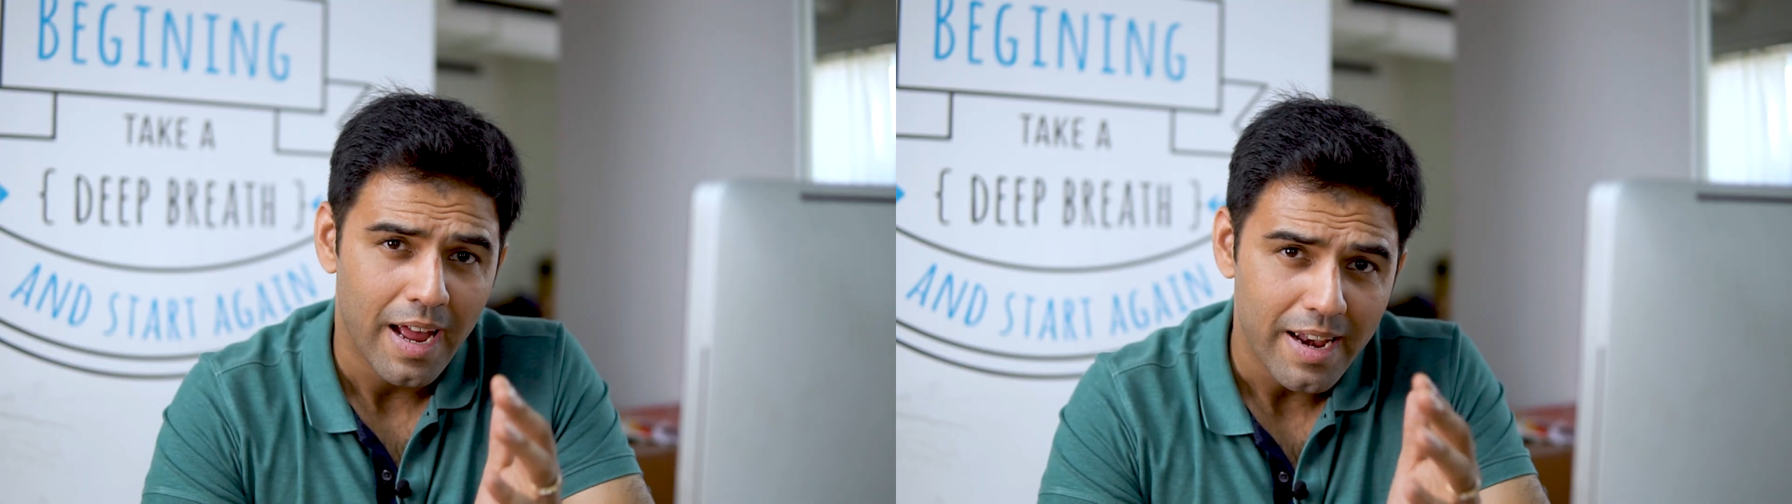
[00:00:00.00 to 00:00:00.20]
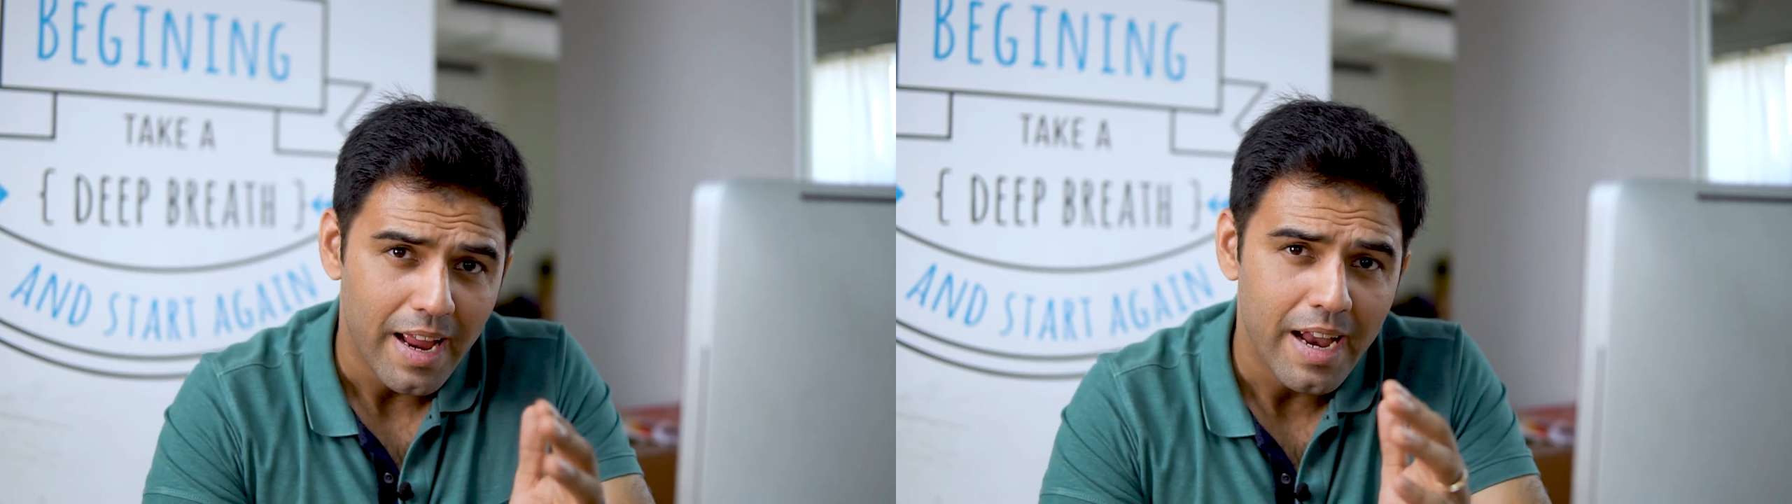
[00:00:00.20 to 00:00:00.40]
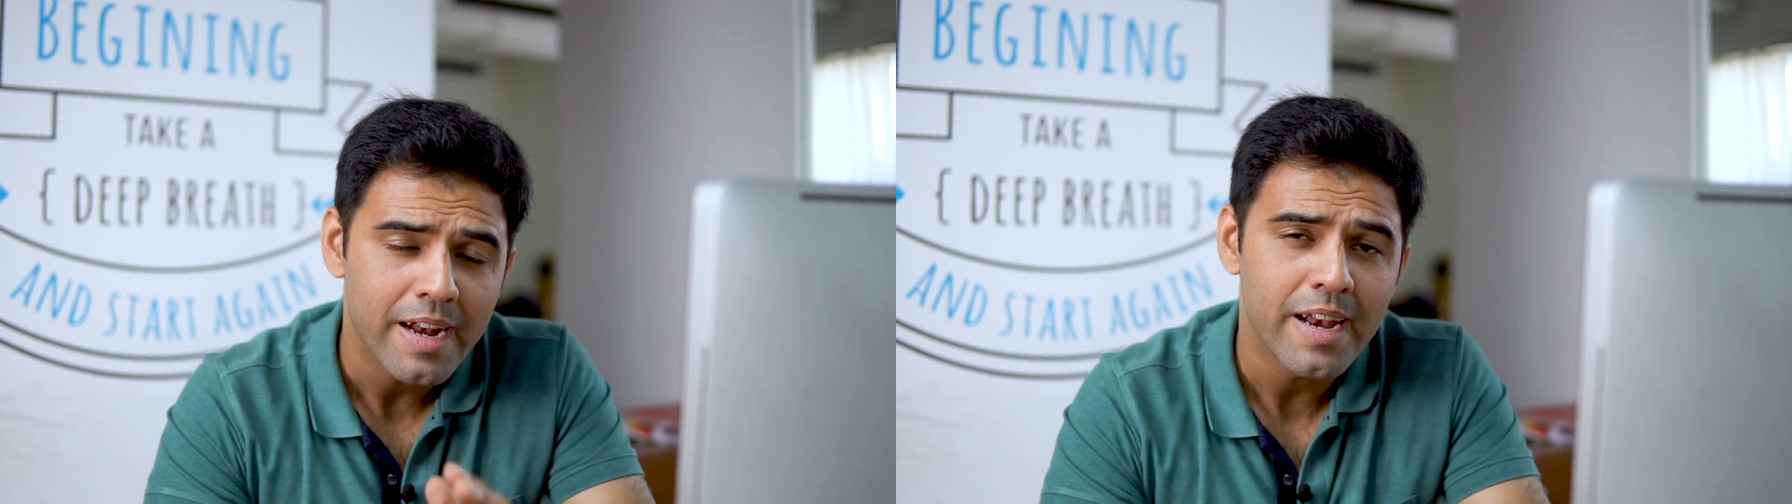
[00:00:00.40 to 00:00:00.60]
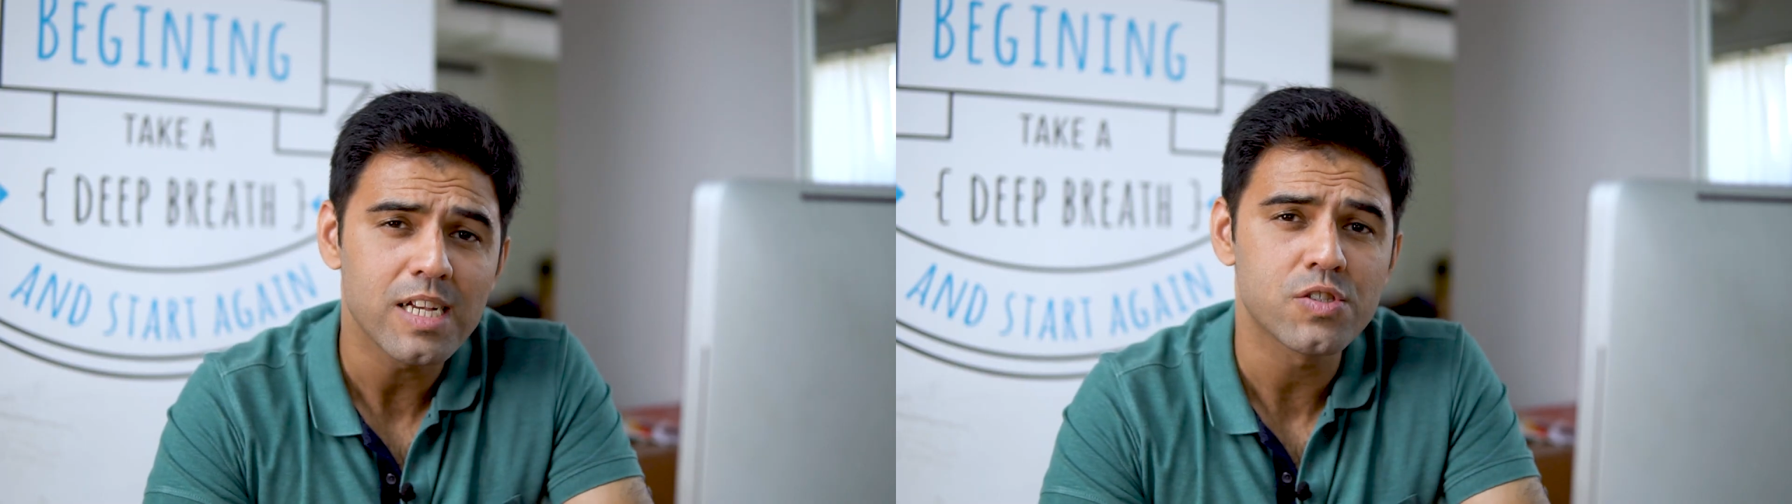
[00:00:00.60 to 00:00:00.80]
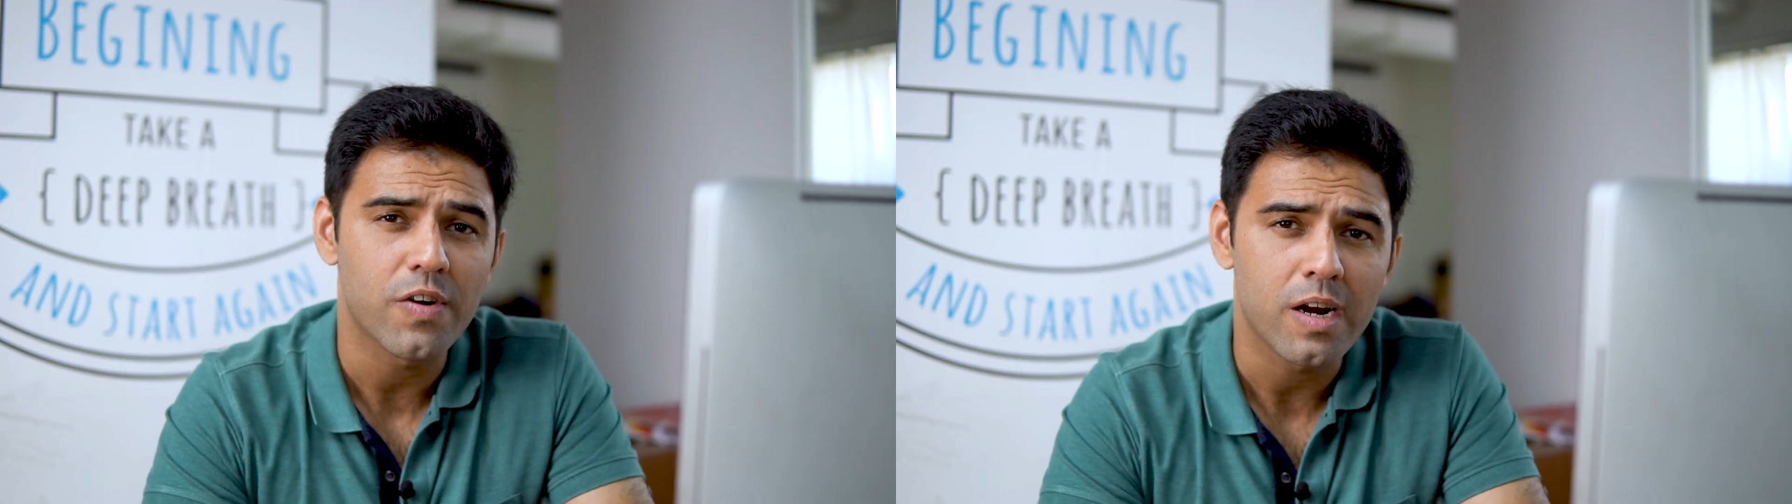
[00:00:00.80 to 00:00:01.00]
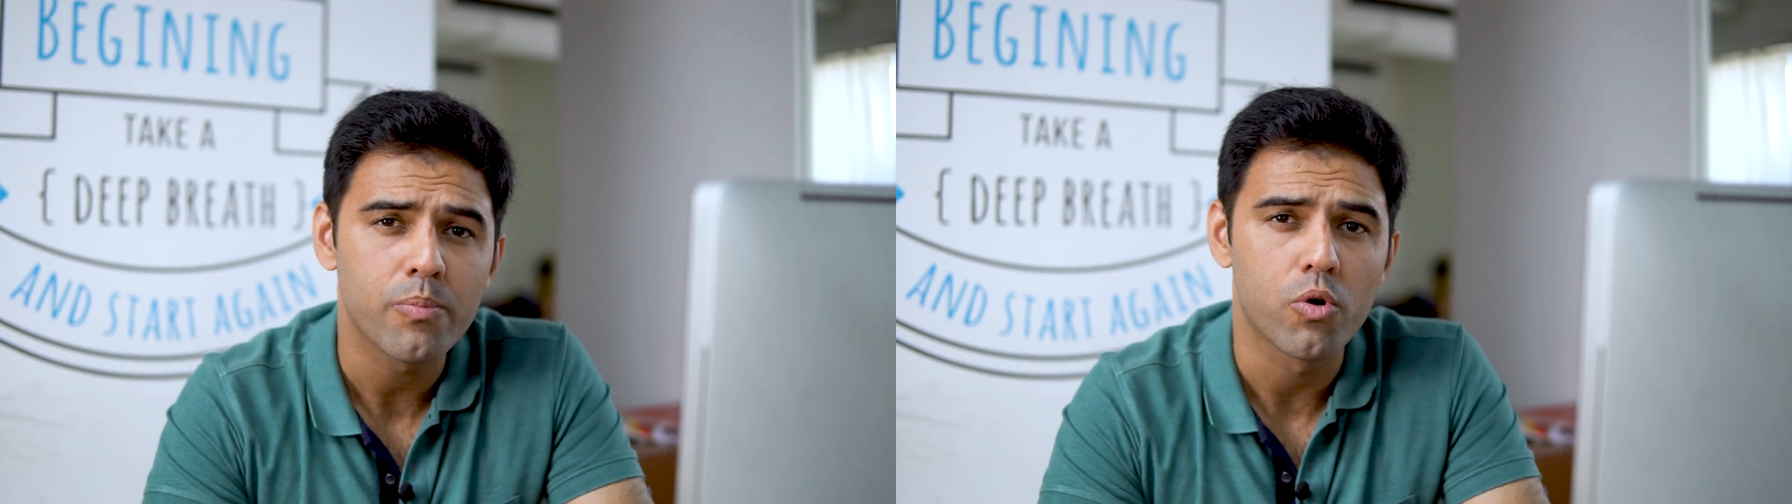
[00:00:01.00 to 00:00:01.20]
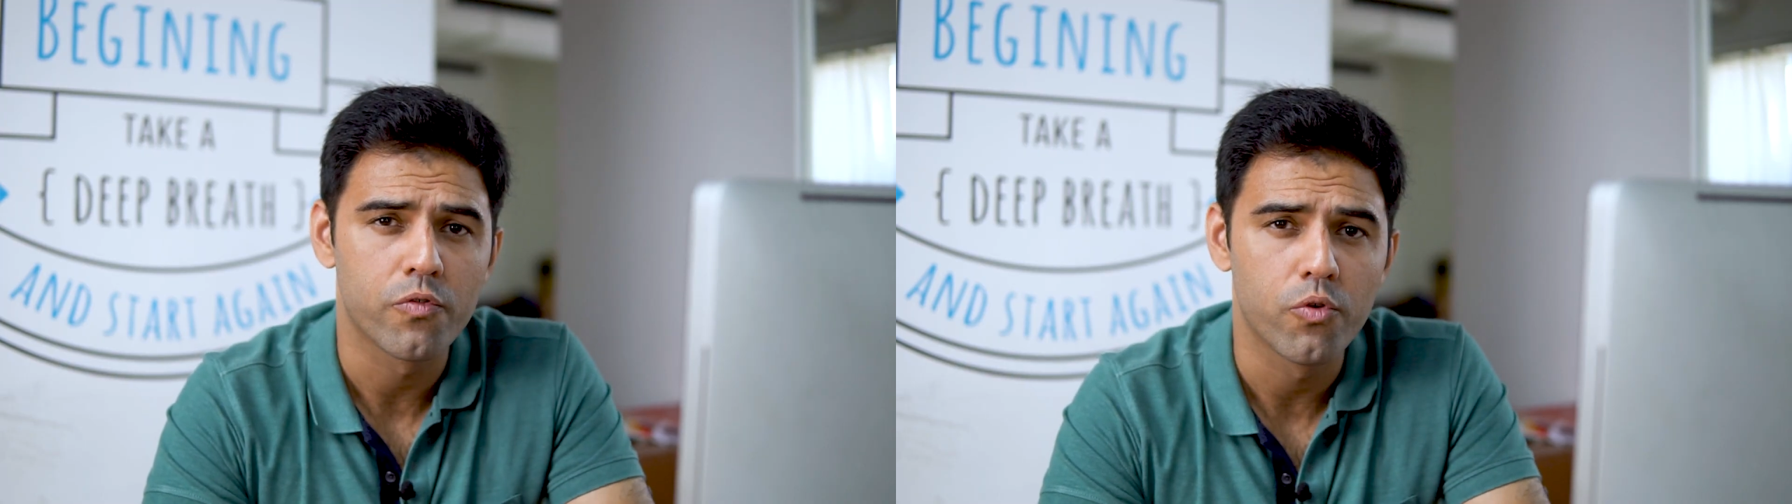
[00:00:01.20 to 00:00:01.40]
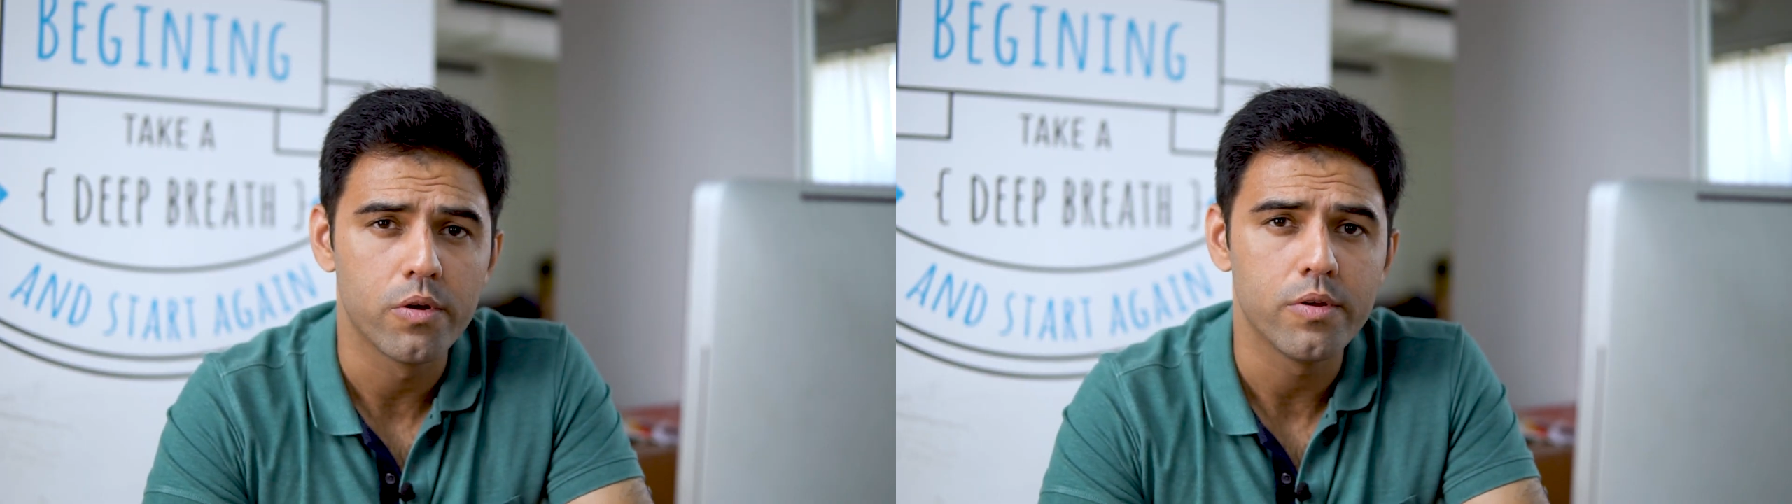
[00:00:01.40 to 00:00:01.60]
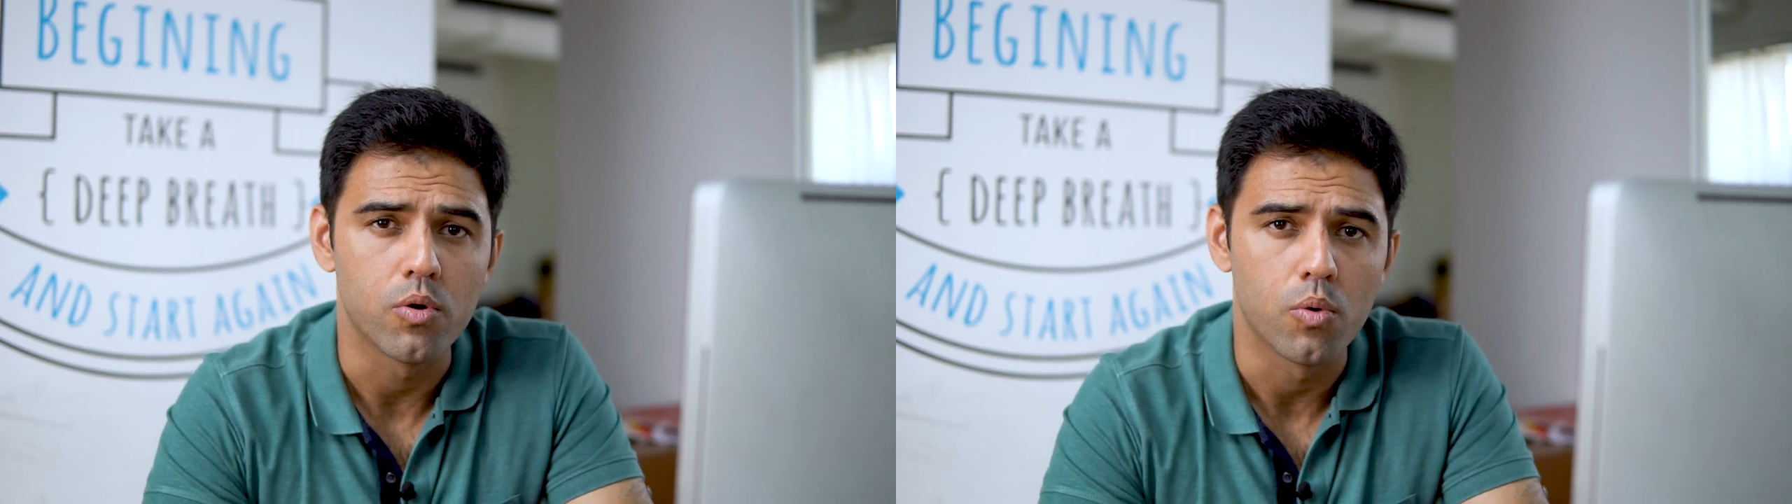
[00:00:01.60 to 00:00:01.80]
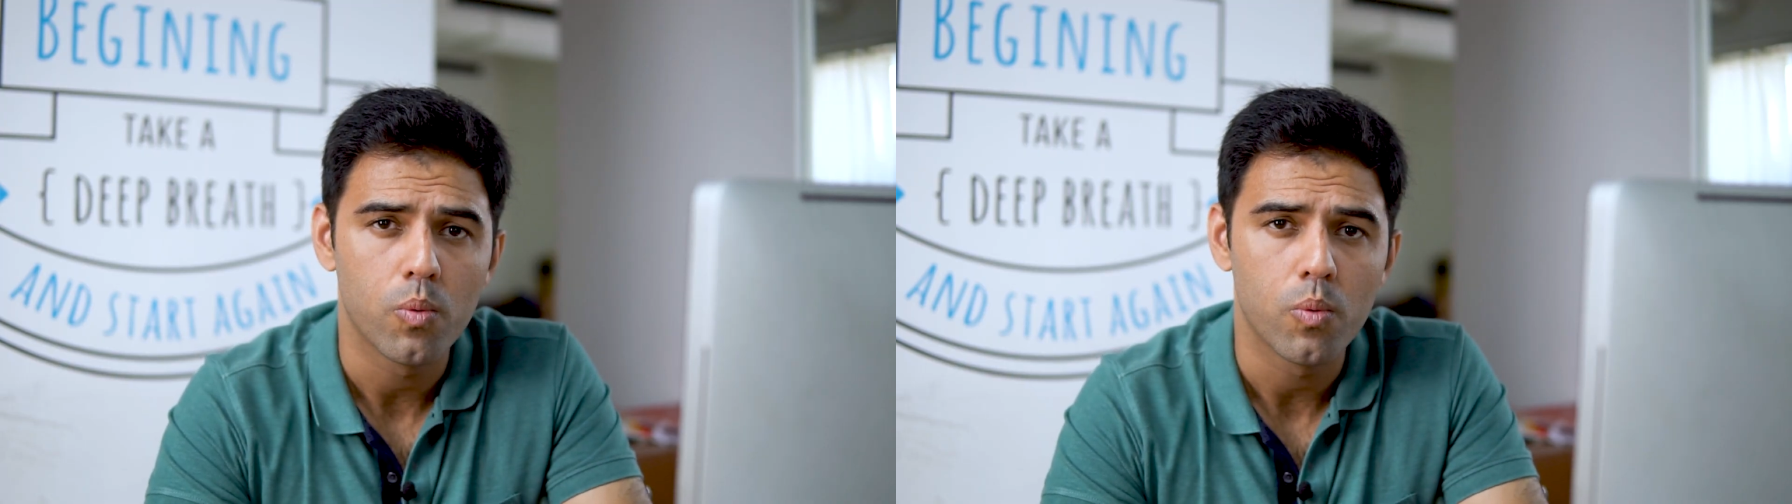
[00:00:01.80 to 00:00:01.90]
an index fund portfolio